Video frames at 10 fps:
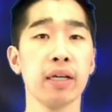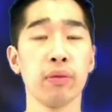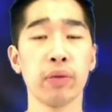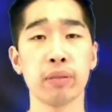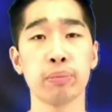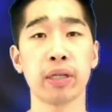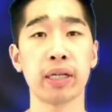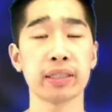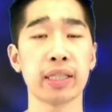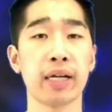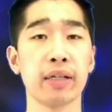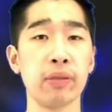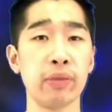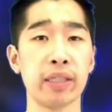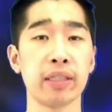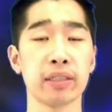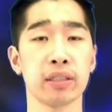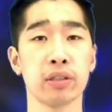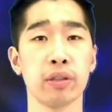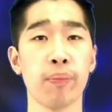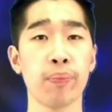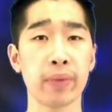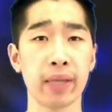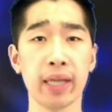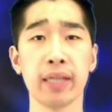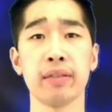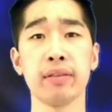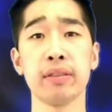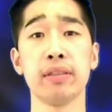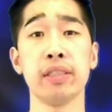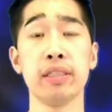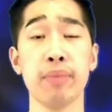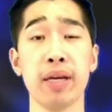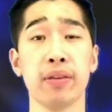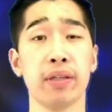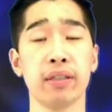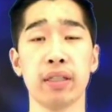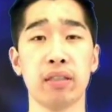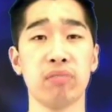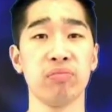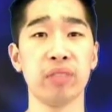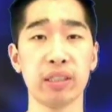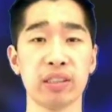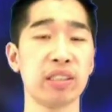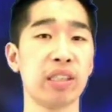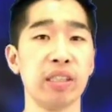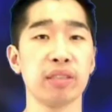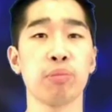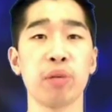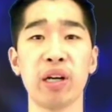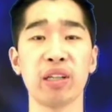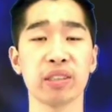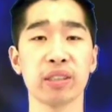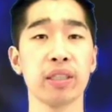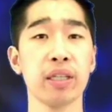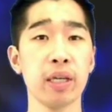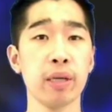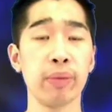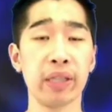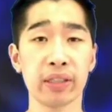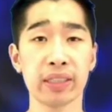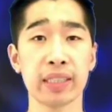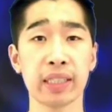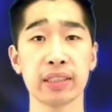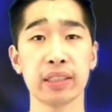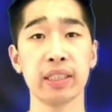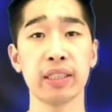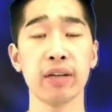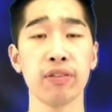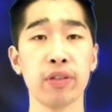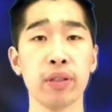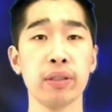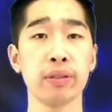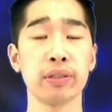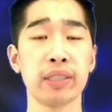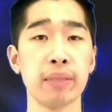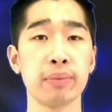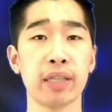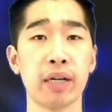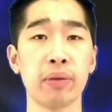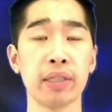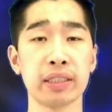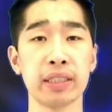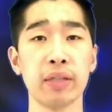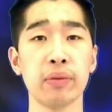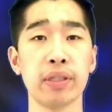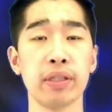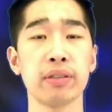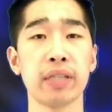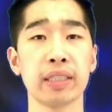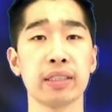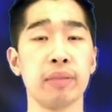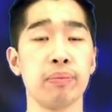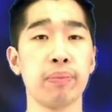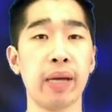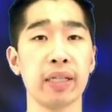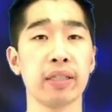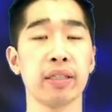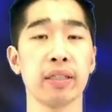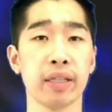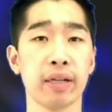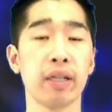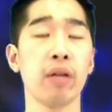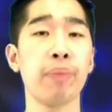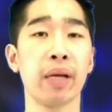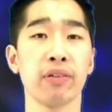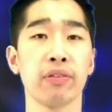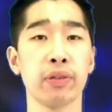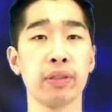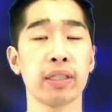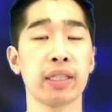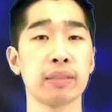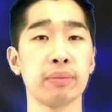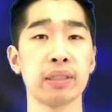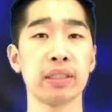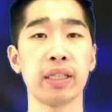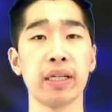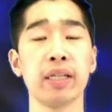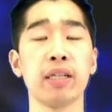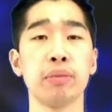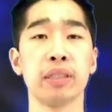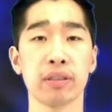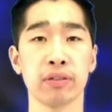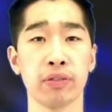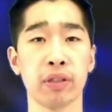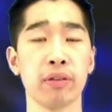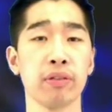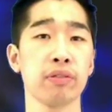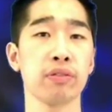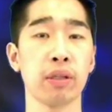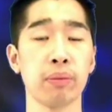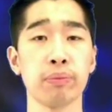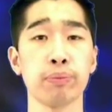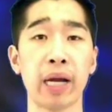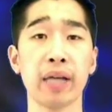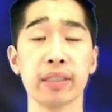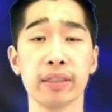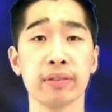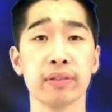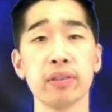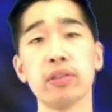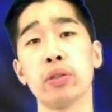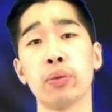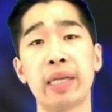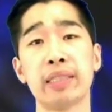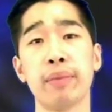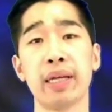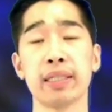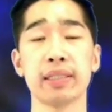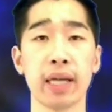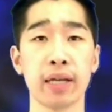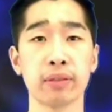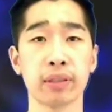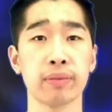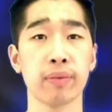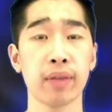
what your products are within the store. And you may think, oh, it's just a list of products. But there is actually a few little tips that I want to share with you to actually make it a lot better for your customers so that it helps you convert from browsing all the way to making sales.